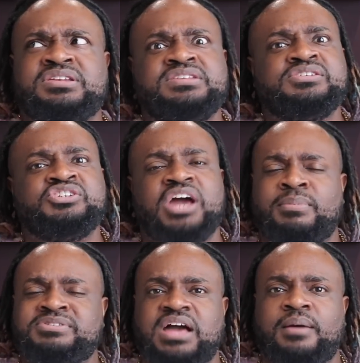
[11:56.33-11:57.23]
decent
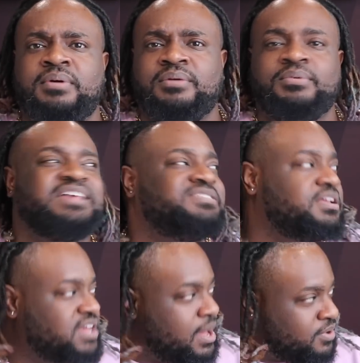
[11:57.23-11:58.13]
job in Top Golf. I
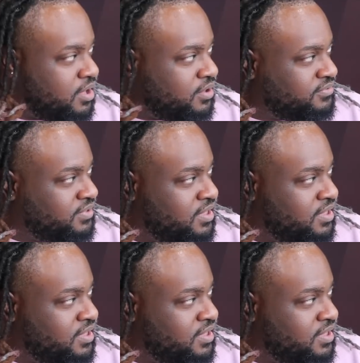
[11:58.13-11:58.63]
said Top Golf.